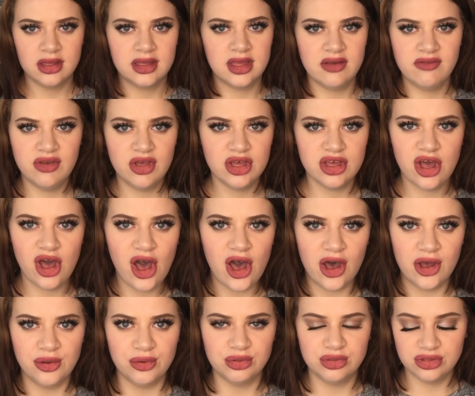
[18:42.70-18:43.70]
give it a
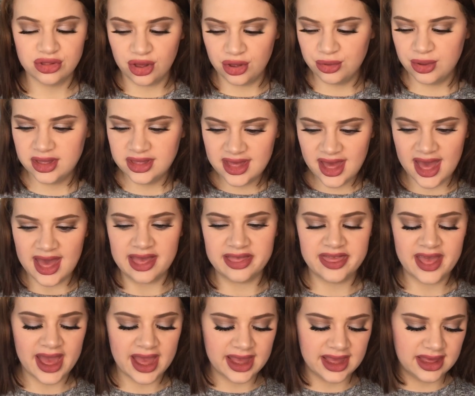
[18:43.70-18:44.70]
go. So yeah,
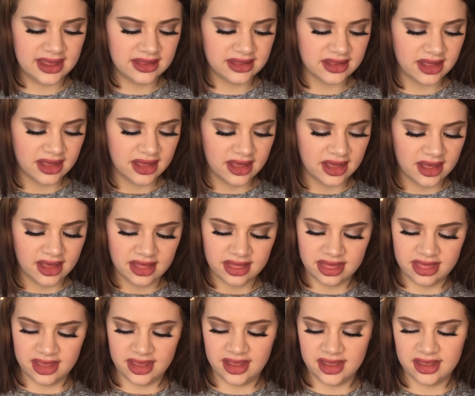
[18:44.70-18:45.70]
that is
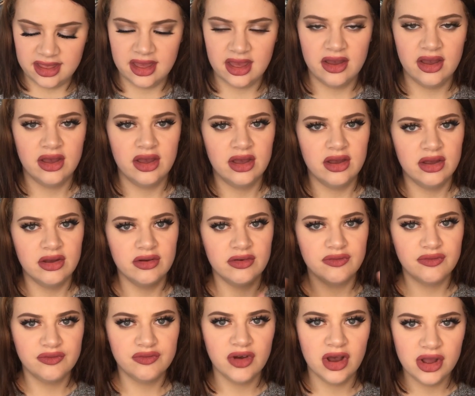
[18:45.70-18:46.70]
the
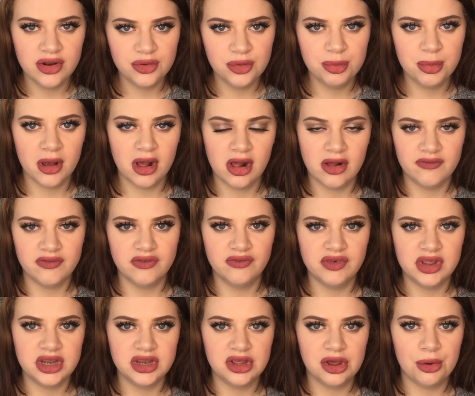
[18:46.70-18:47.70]
final part of the
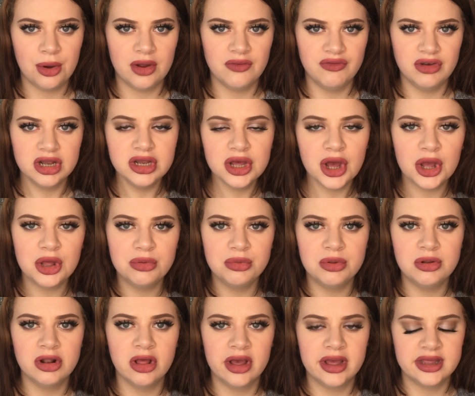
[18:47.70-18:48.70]
video. I really hope
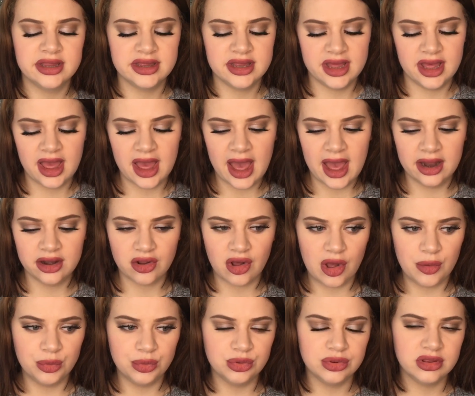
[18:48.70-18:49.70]
you liked it, and
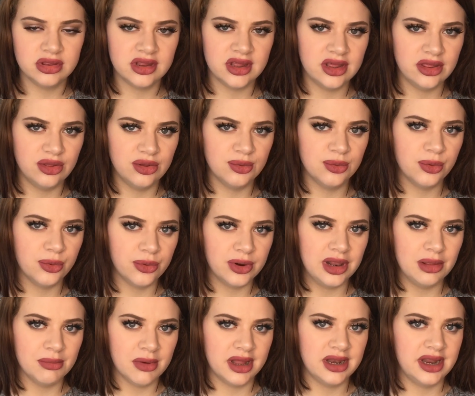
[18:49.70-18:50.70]
I will see you all
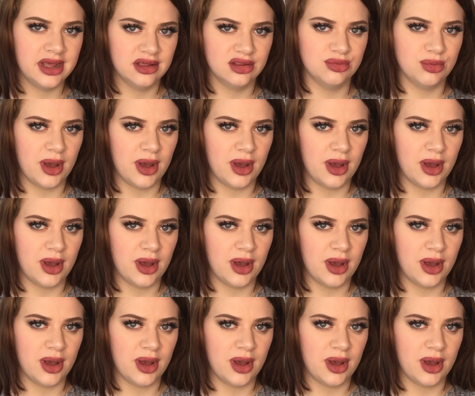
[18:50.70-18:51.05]
in my next